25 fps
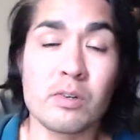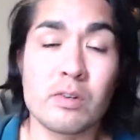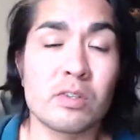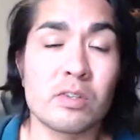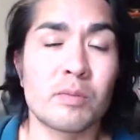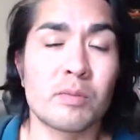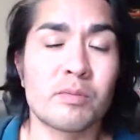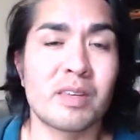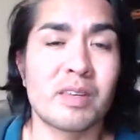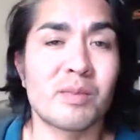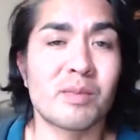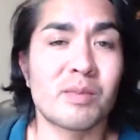or
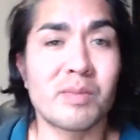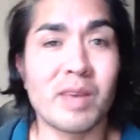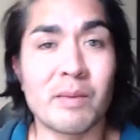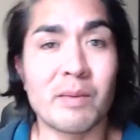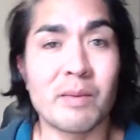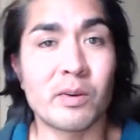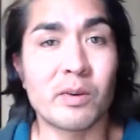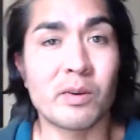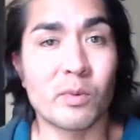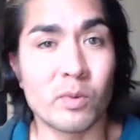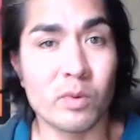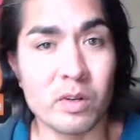something,
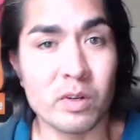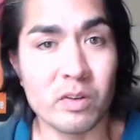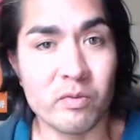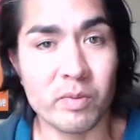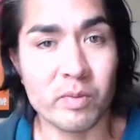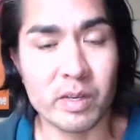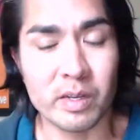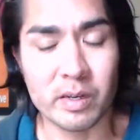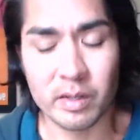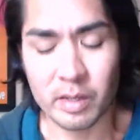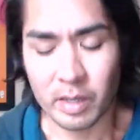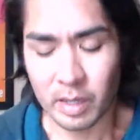maybe it would have
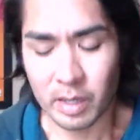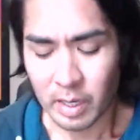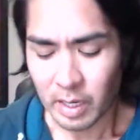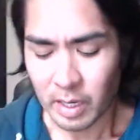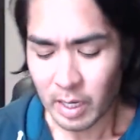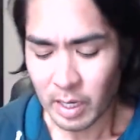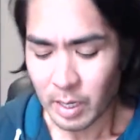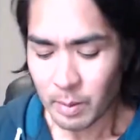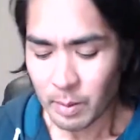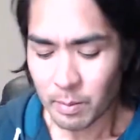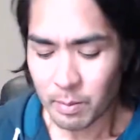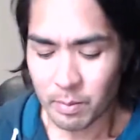been,
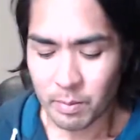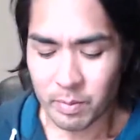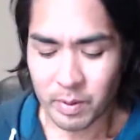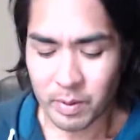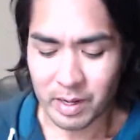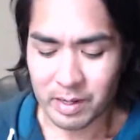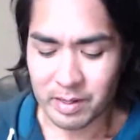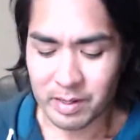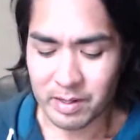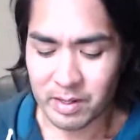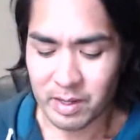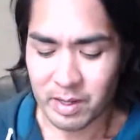
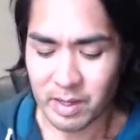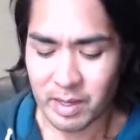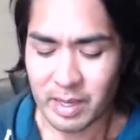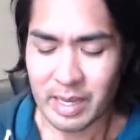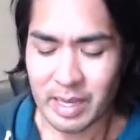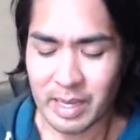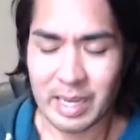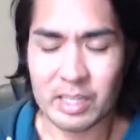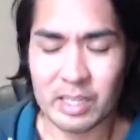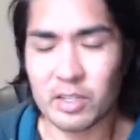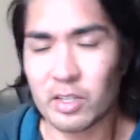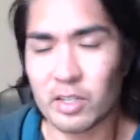but
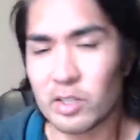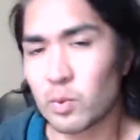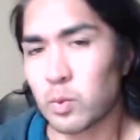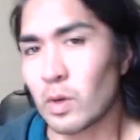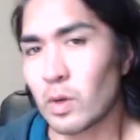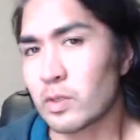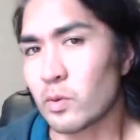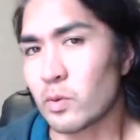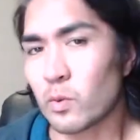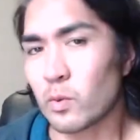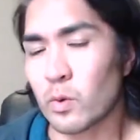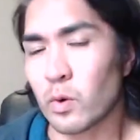it just
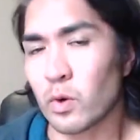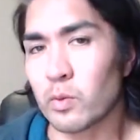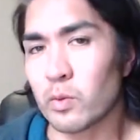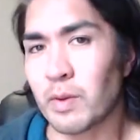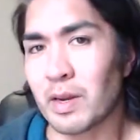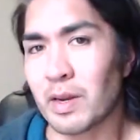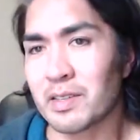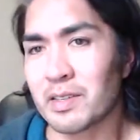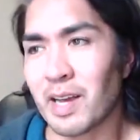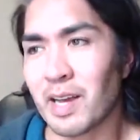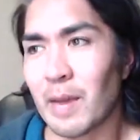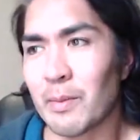wasn't worth
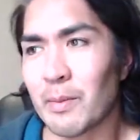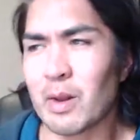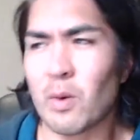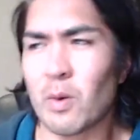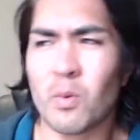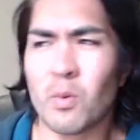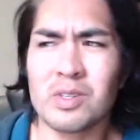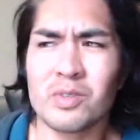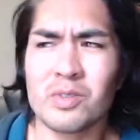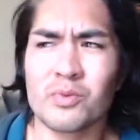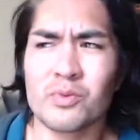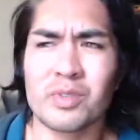my time, and I
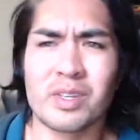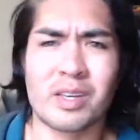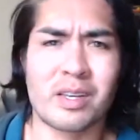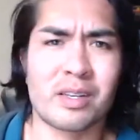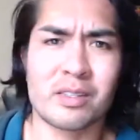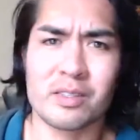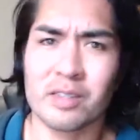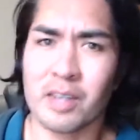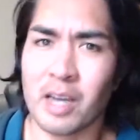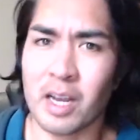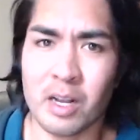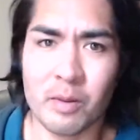wasn't really
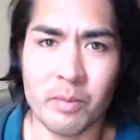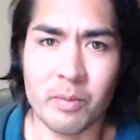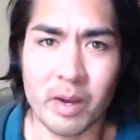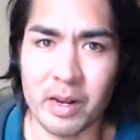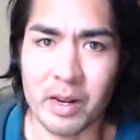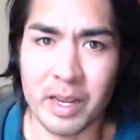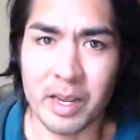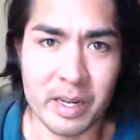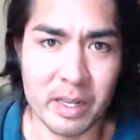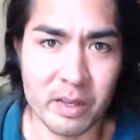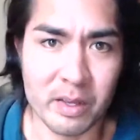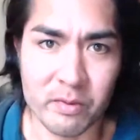excited about
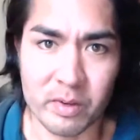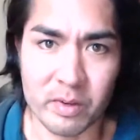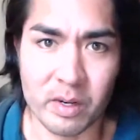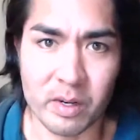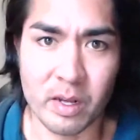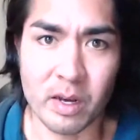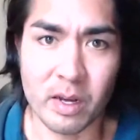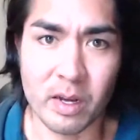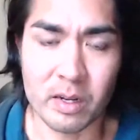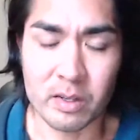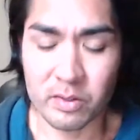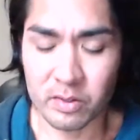any of it,
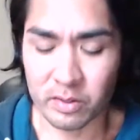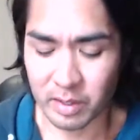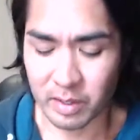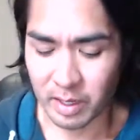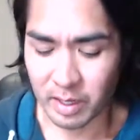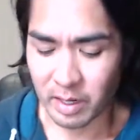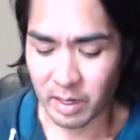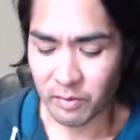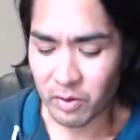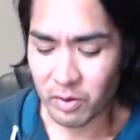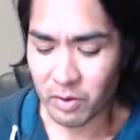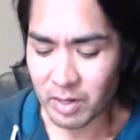honestly.
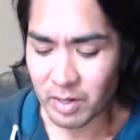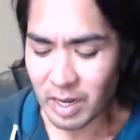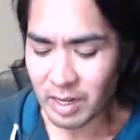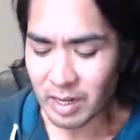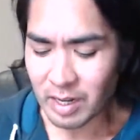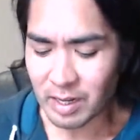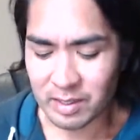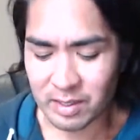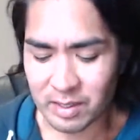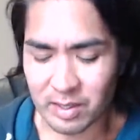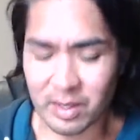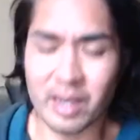And if you're not
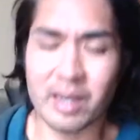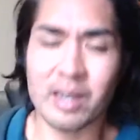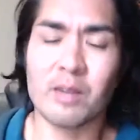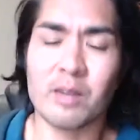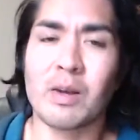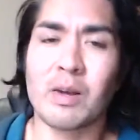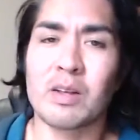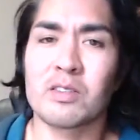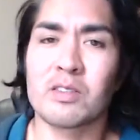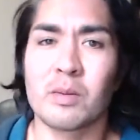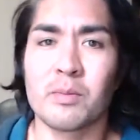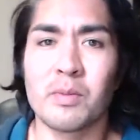excited
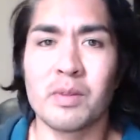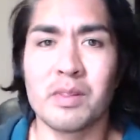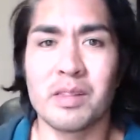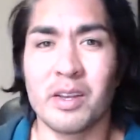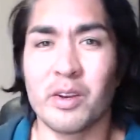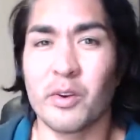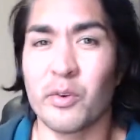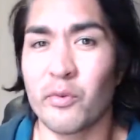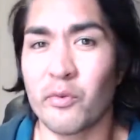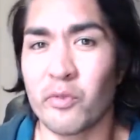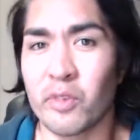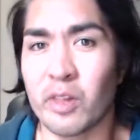about something that
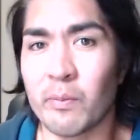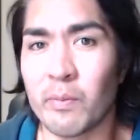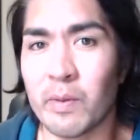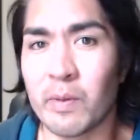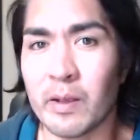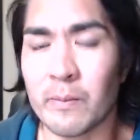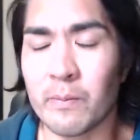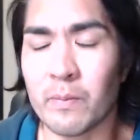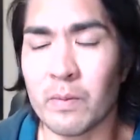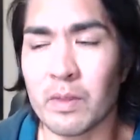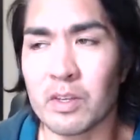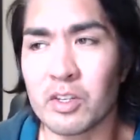you're
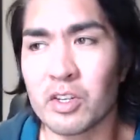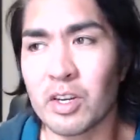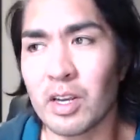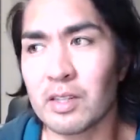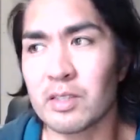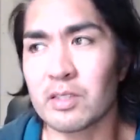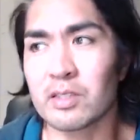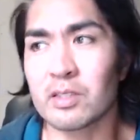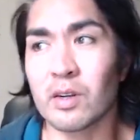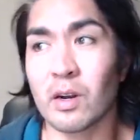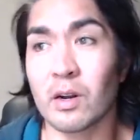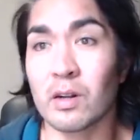flipping, the
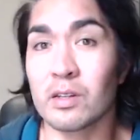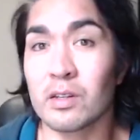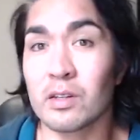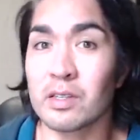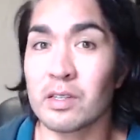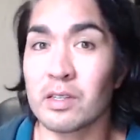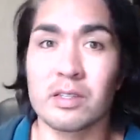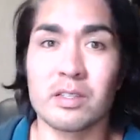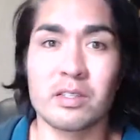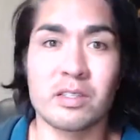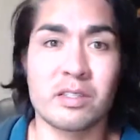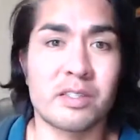chances are it's
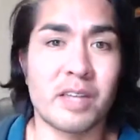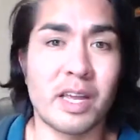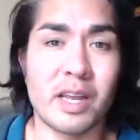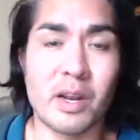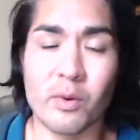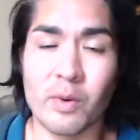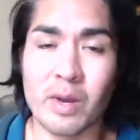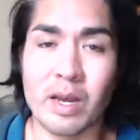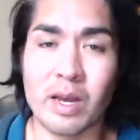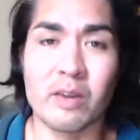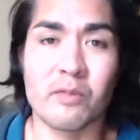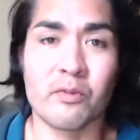going to stay
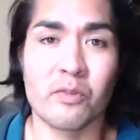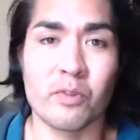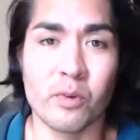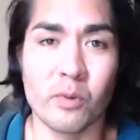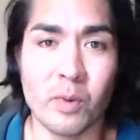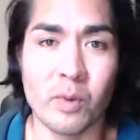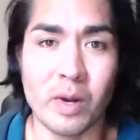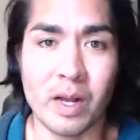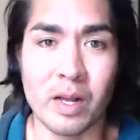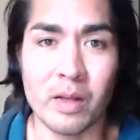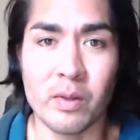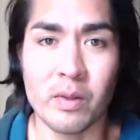around for a
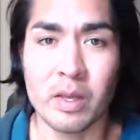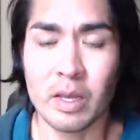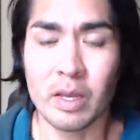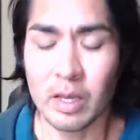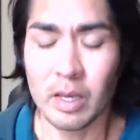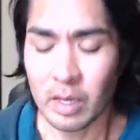while,